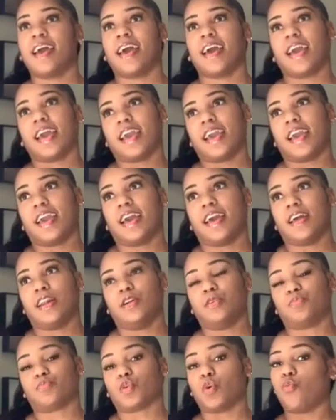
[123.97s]
And
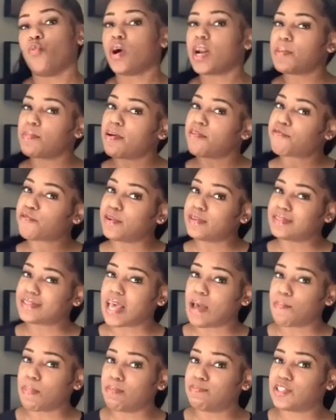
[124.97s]
one of my friends
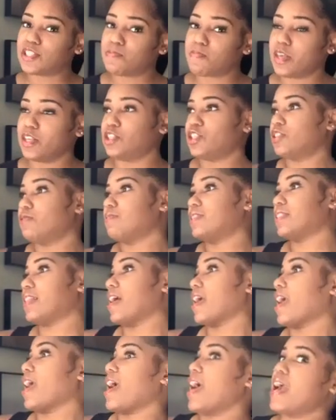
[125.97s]
came up to me. She was
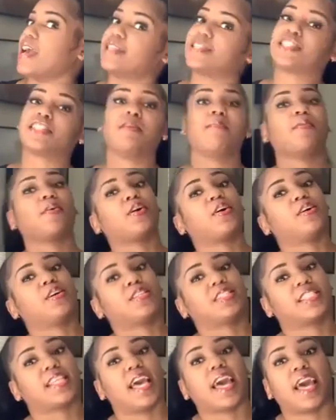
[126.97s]
like, hey, some girl
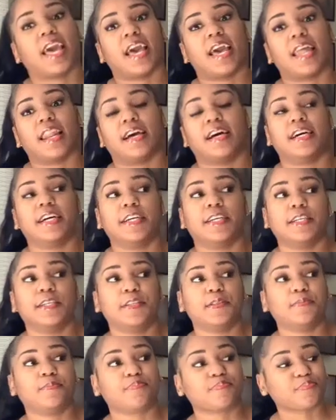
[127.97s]
said
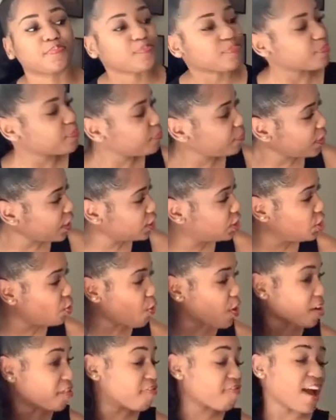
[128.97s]
um, she
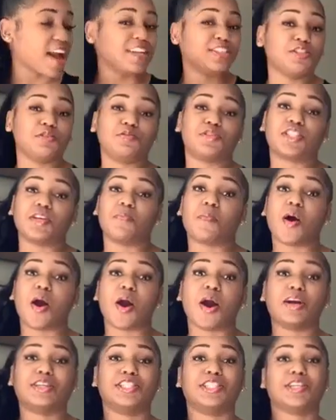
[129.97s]
want to fight you
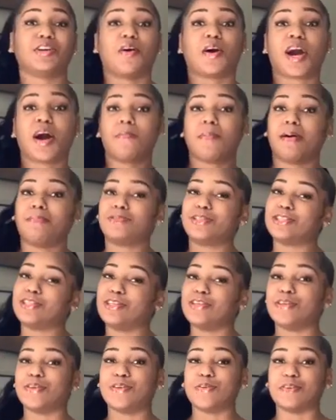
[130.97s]
tomorrow. She going to come up to
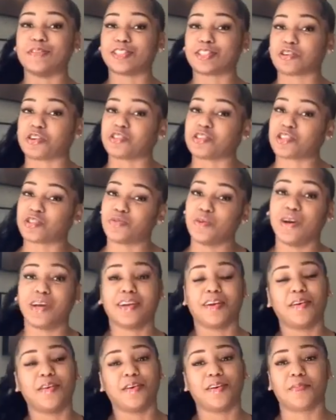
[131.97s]
you and start swinging
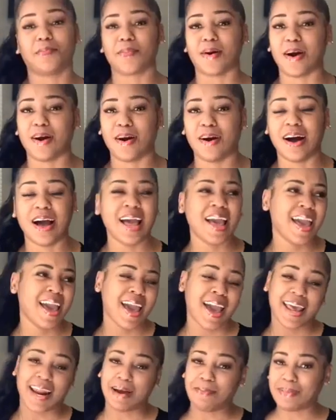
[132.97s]
on you tomorrow.
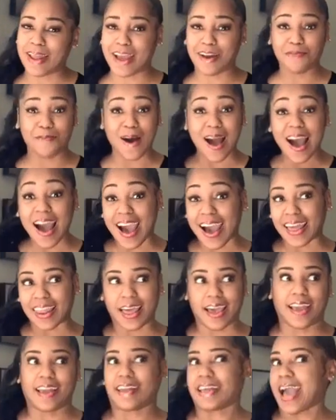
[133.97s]
And I'm like, why?
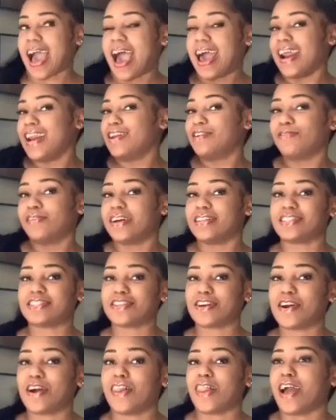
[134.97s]
Like, I didn't do nothing to
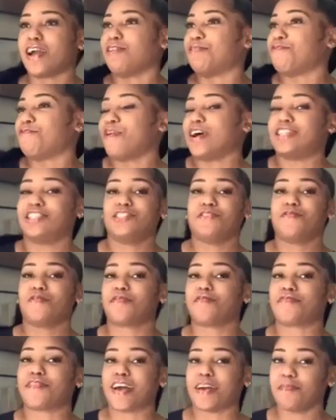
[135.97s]
her. Like, why she want
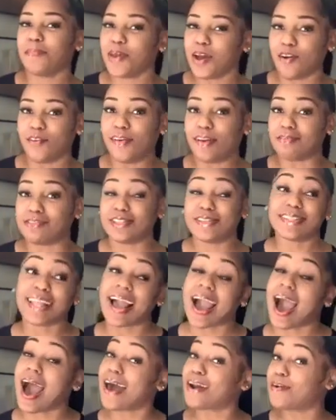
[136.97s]
to fight me or whatever? She was
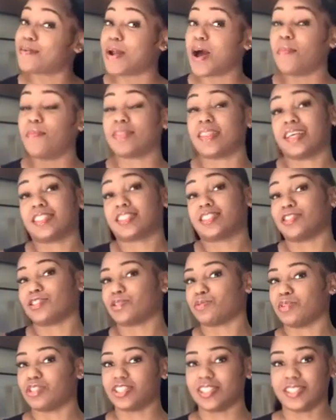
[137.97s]
like, I don't know, but that's just
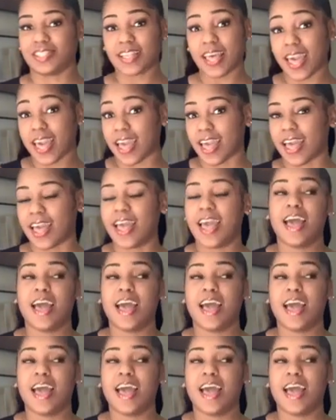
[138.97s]
what she said.